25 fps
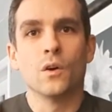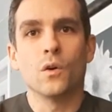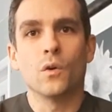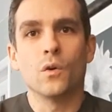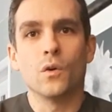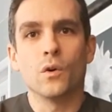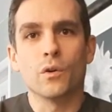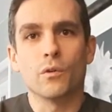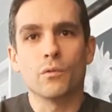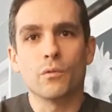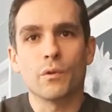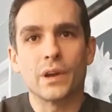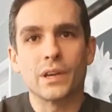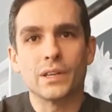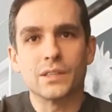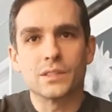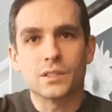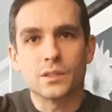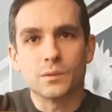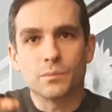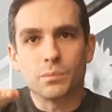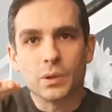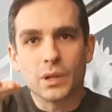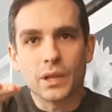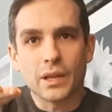or raise
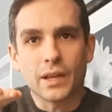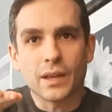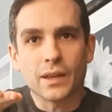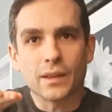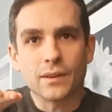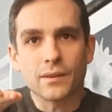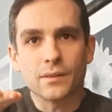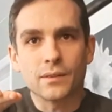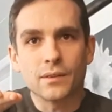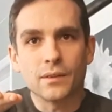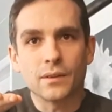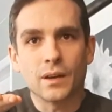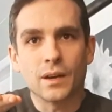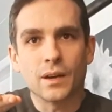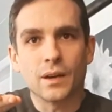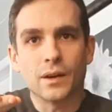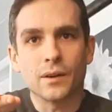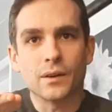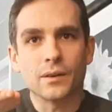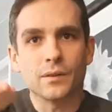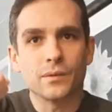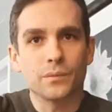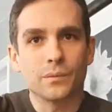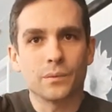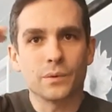the plant
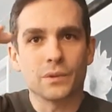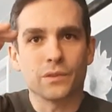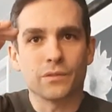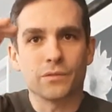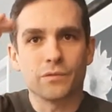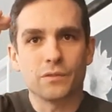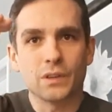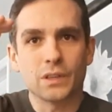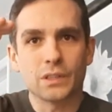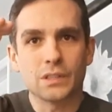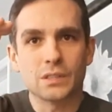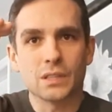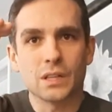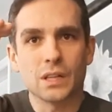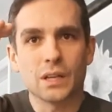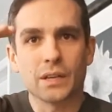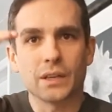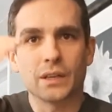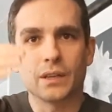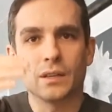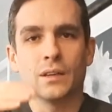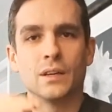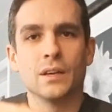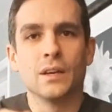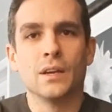uh, with a fixed
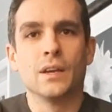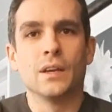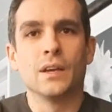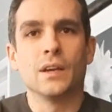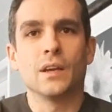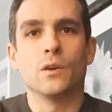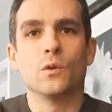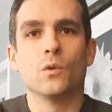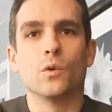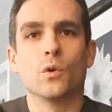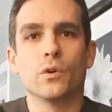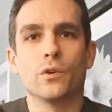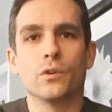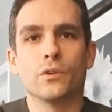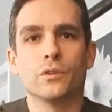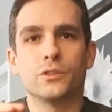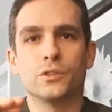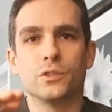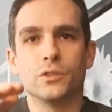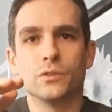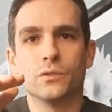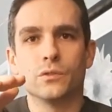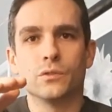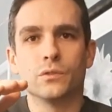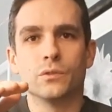light in order
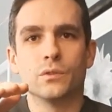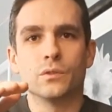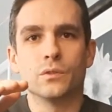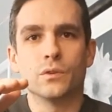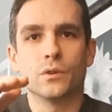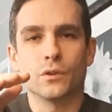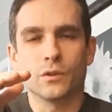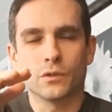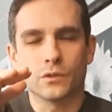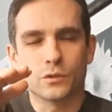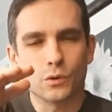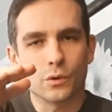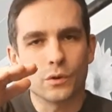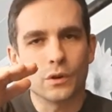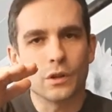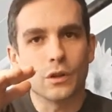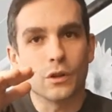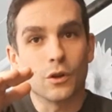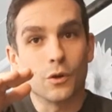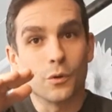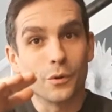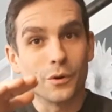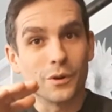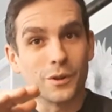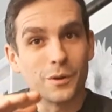to, or sorry,
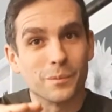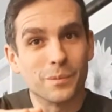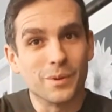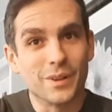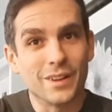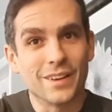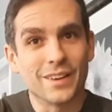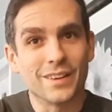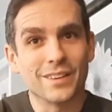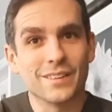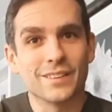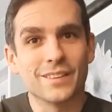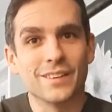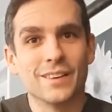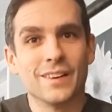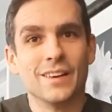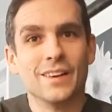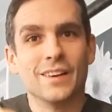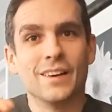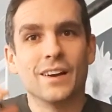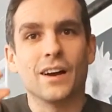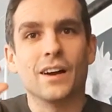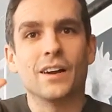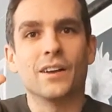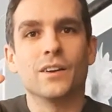lower the plant
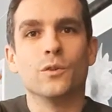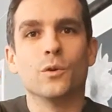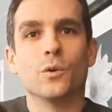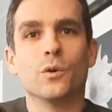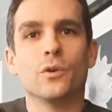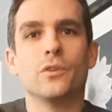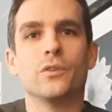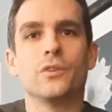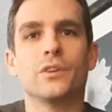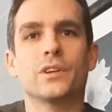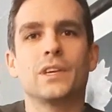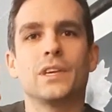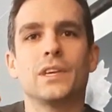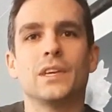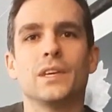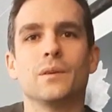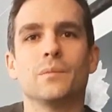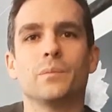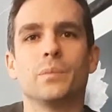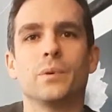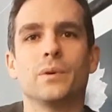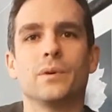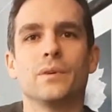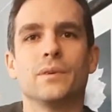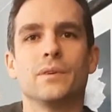uh, in order to
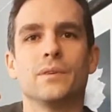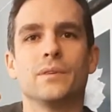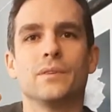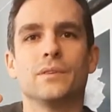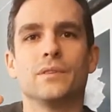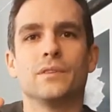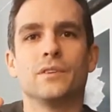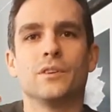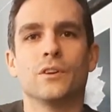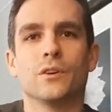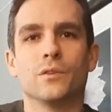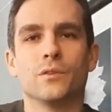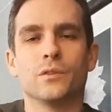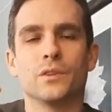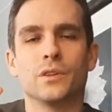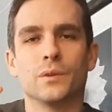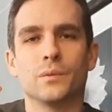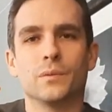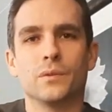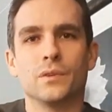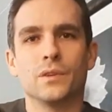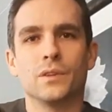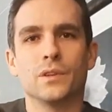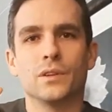keep you know, the,